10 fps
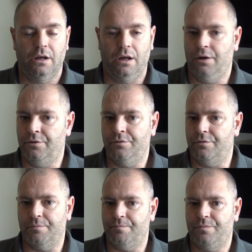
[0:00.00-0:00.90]

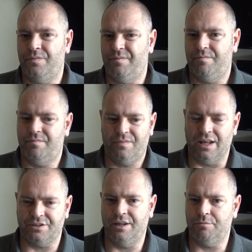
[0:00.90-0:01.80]
And
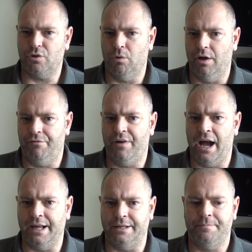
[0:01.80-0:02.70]
that seemed to work
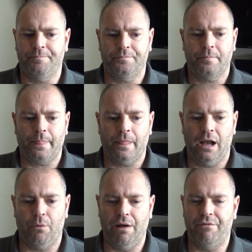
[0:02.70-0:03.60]
fine.
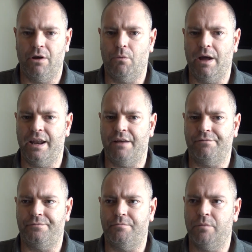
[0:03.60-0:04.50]
However, when I've
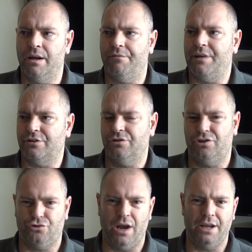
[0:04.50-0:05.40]
when I've actually
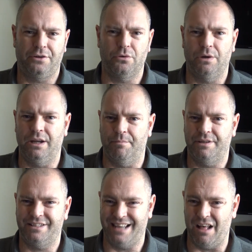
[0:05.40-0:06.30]
tried doing it
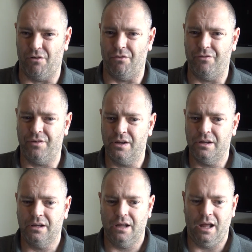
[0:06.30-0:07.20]
myself,
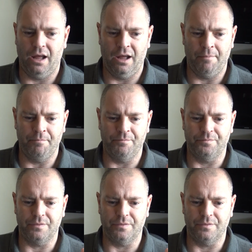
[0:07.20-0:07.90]
um,